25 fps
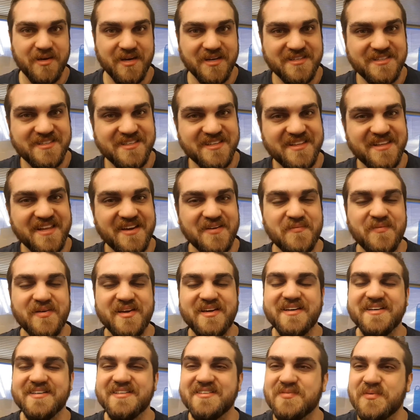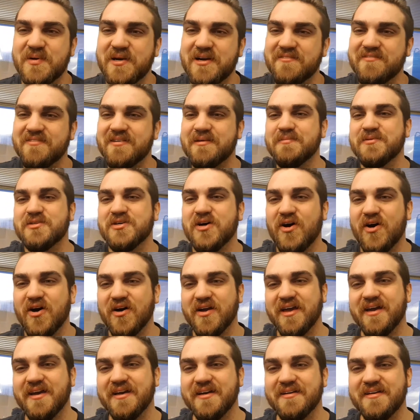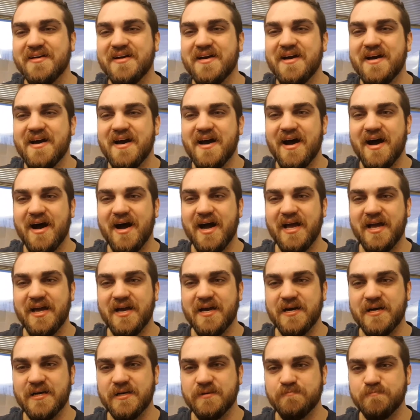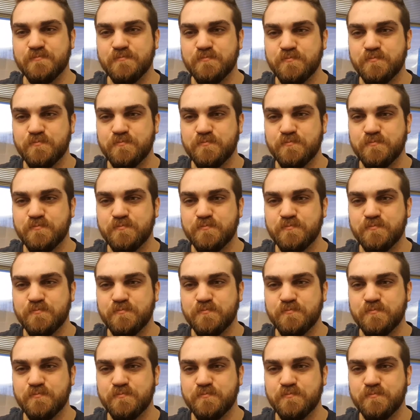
cuts in there because whenever I'm talking, I